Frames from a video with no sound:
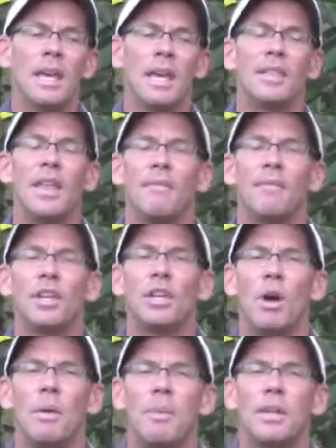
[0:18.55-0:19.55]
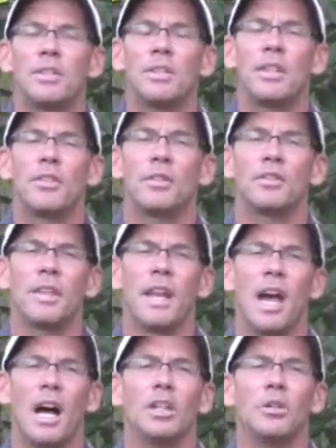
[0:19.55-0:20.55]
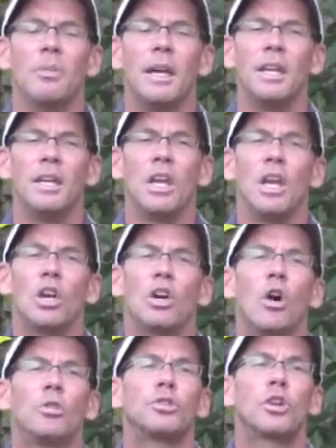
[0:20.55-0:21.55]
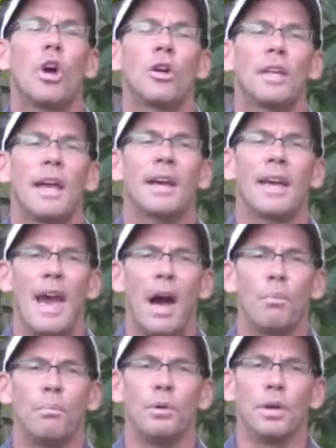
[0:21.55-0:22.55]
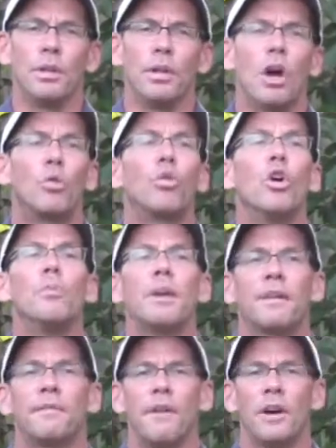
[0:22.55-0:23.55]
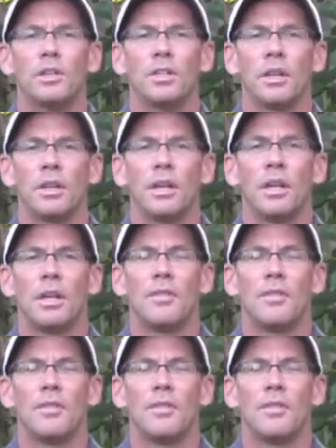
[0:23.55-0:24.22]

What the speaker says: In that video, I mentioned that there's an element called cardiac output, aerobic function,